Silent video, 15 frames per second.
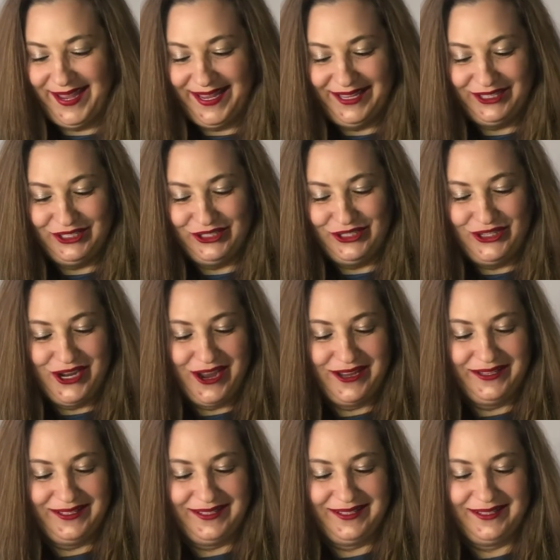It's
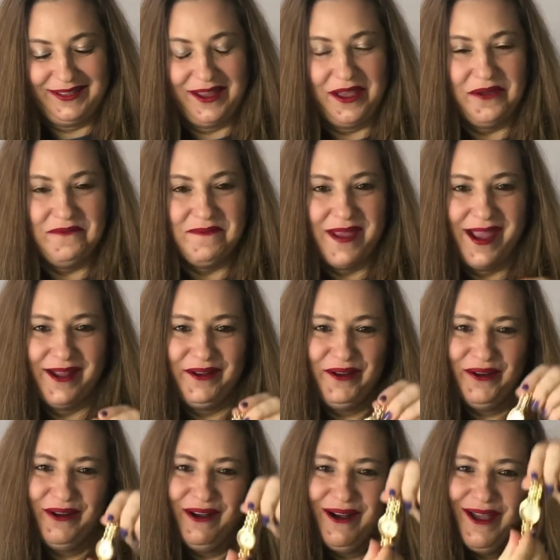just a
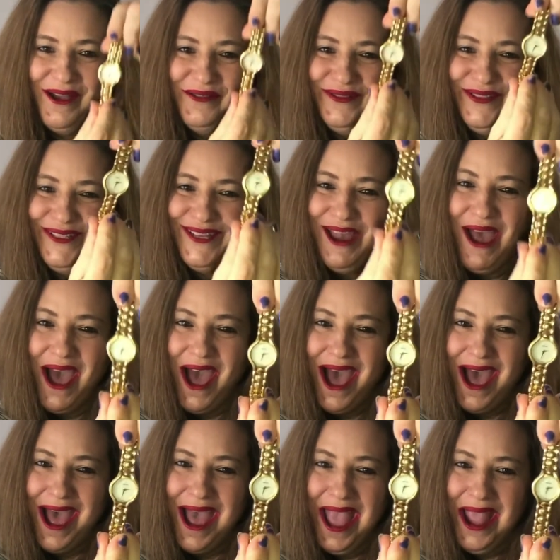matter of
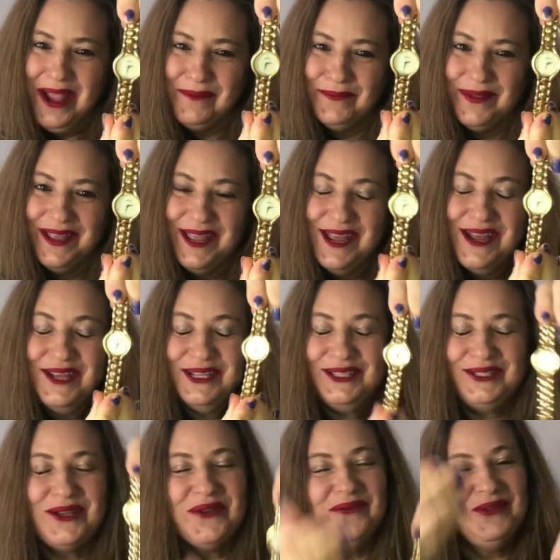time.
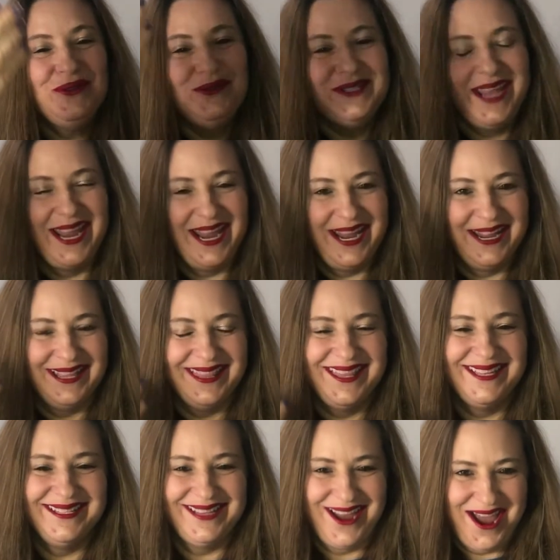So if you take
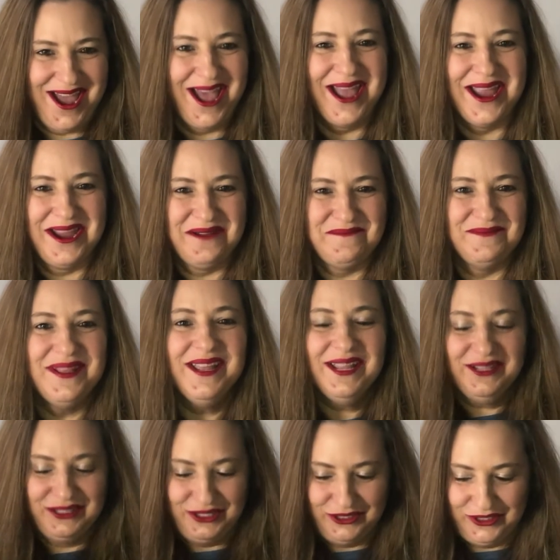the time
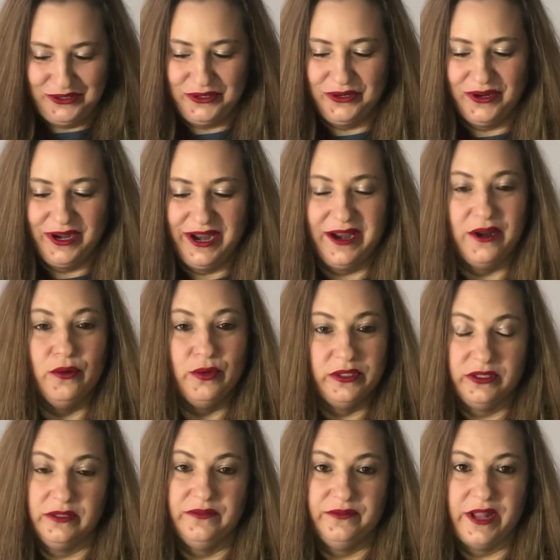to do your hair, which
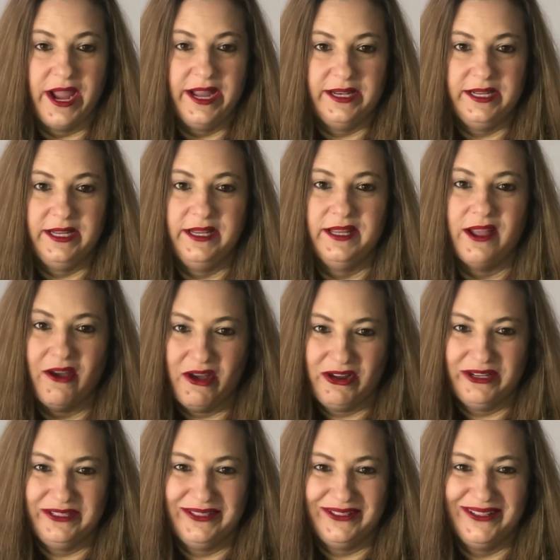the flattening
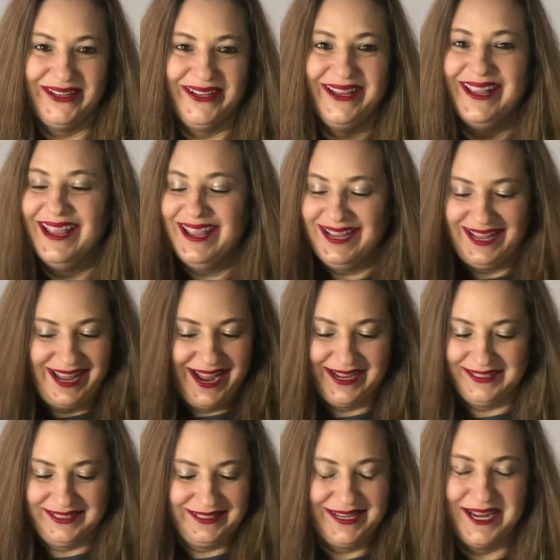honestly
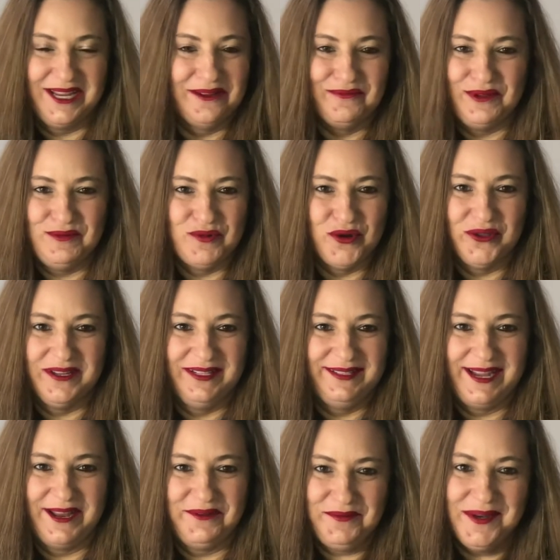hasn't taken me more than
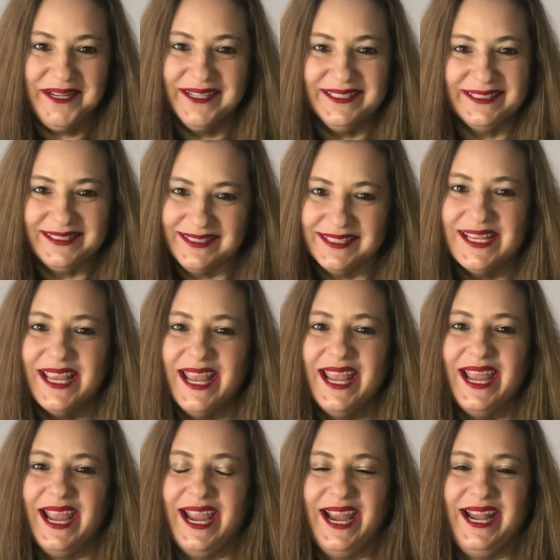10 minutes,
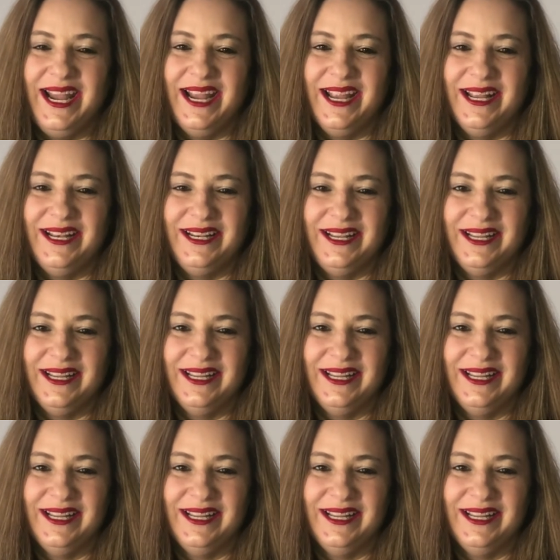and